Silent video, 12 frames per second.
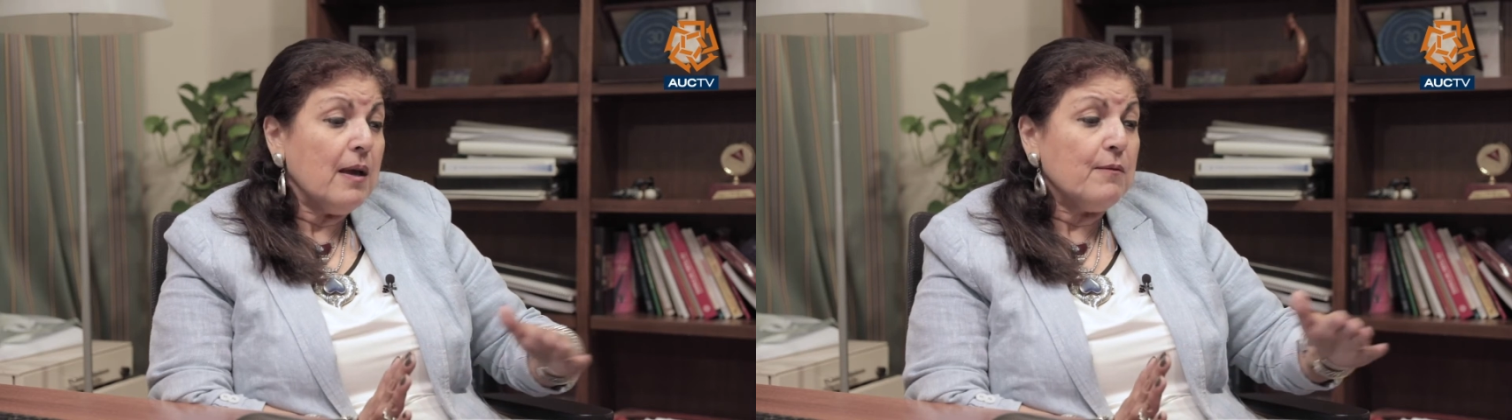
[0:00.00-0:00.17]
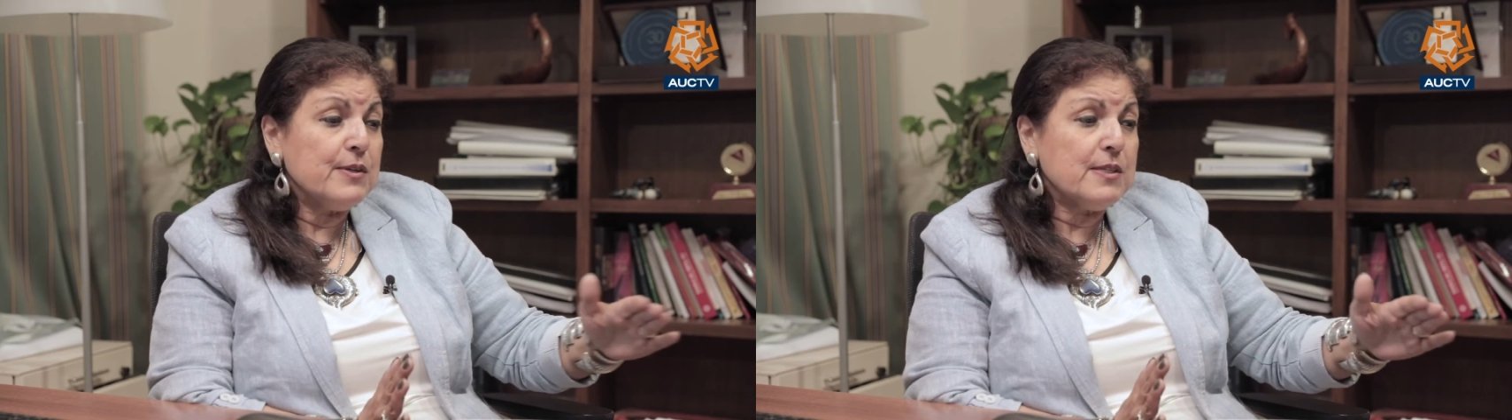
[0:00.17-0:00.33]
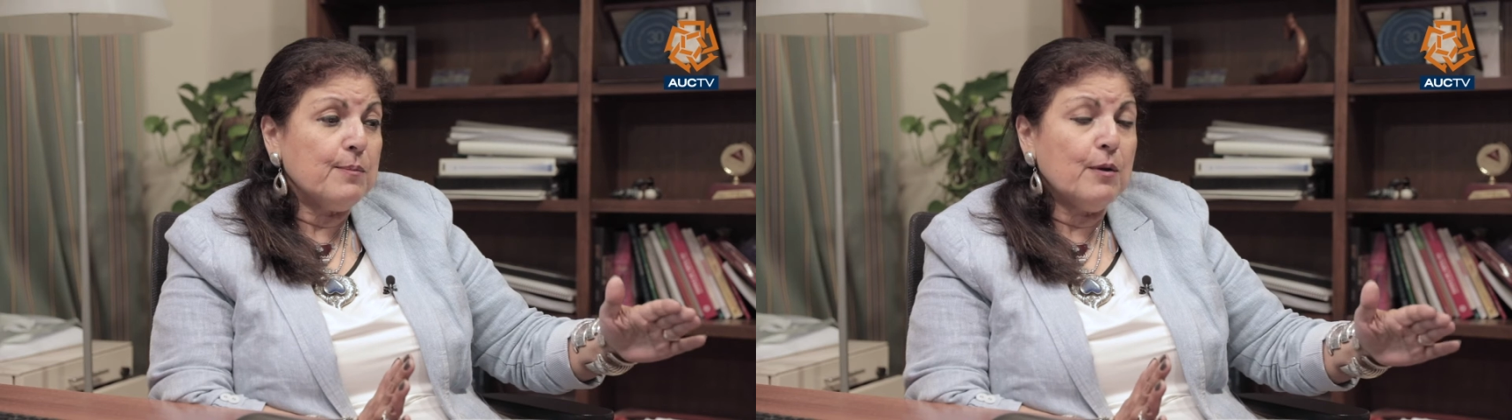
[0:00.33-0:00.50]

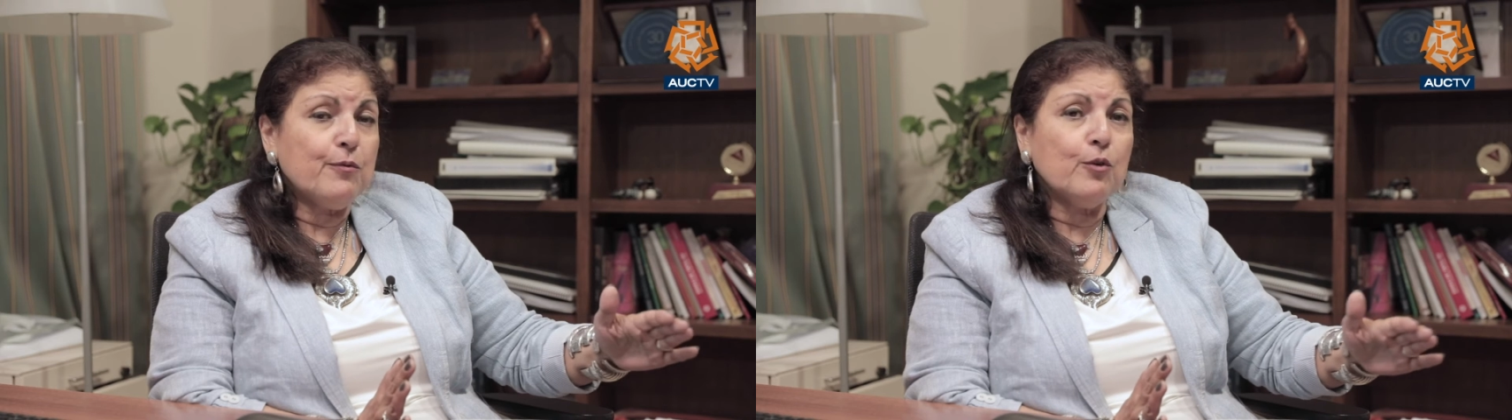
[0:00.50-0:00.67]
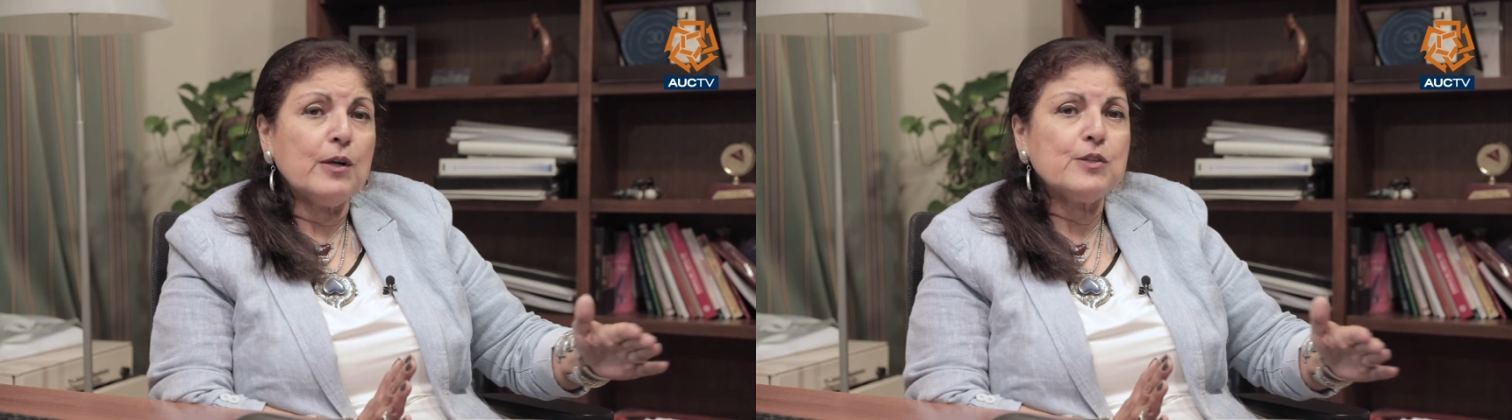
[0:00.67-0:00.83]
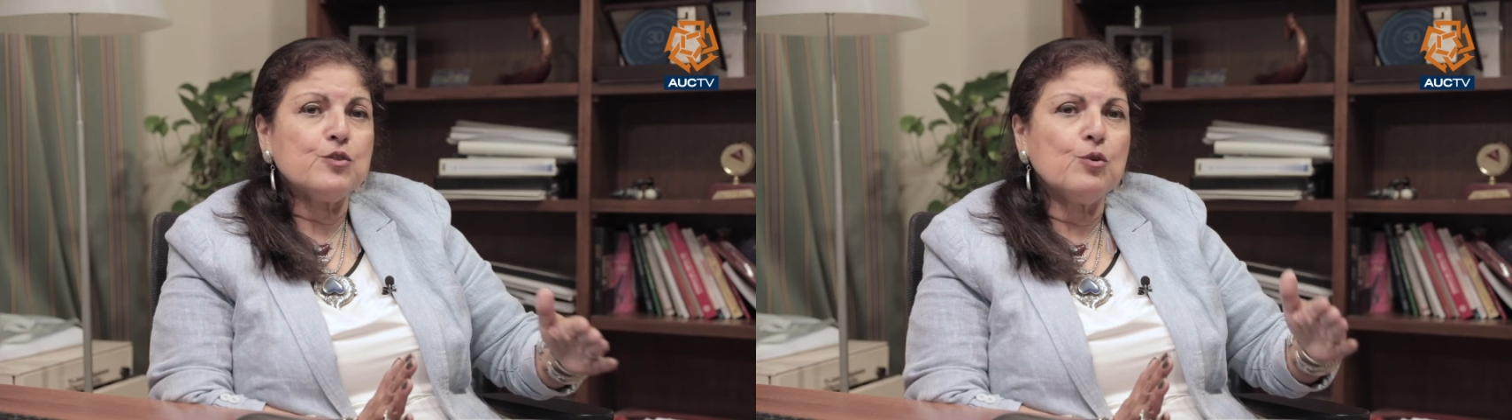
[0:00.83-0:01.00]
visible
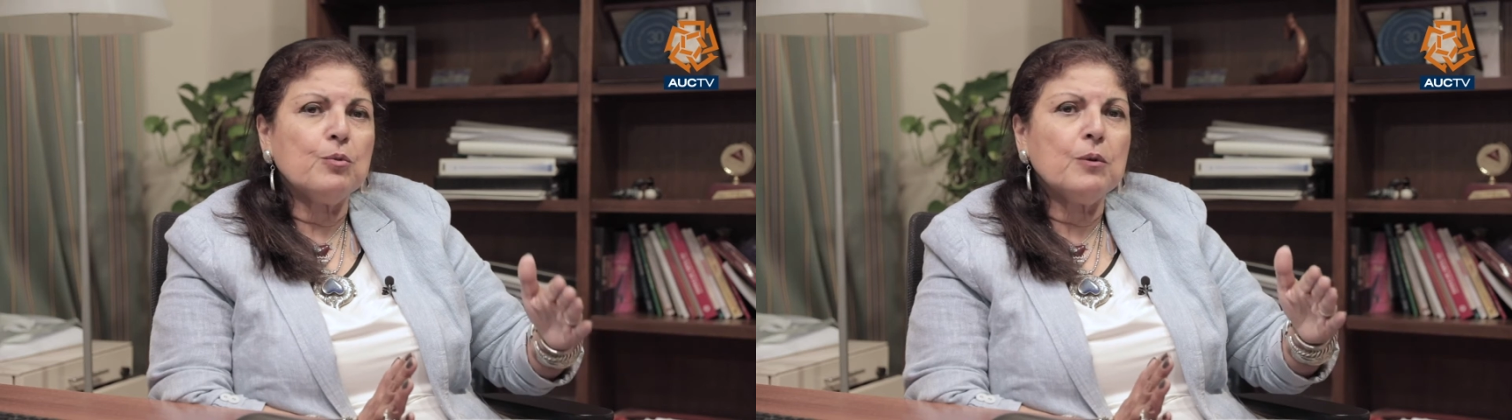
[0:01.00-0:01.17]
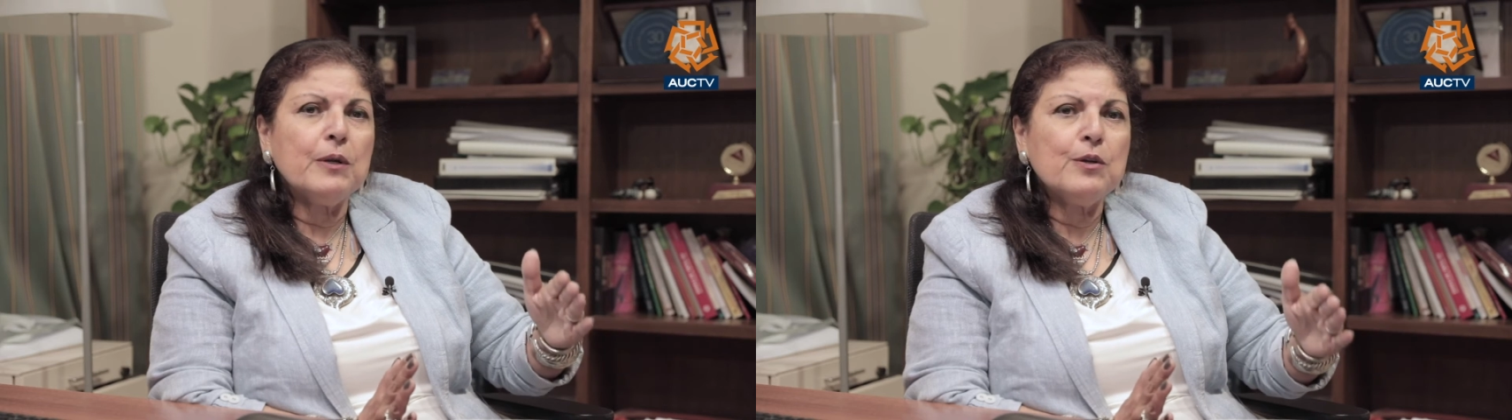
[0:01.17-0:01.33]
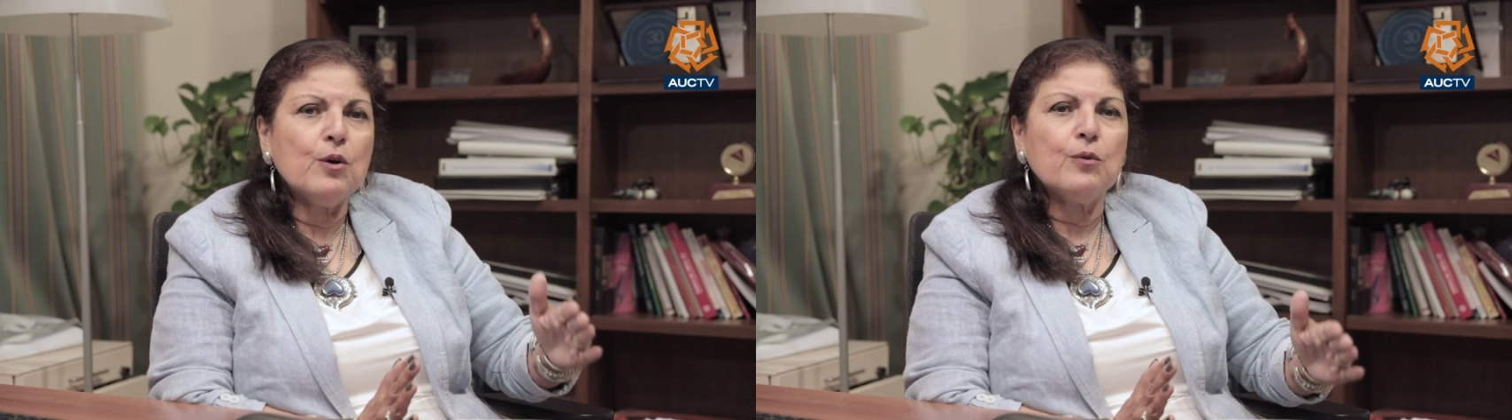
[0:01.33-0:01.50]
for us, so we will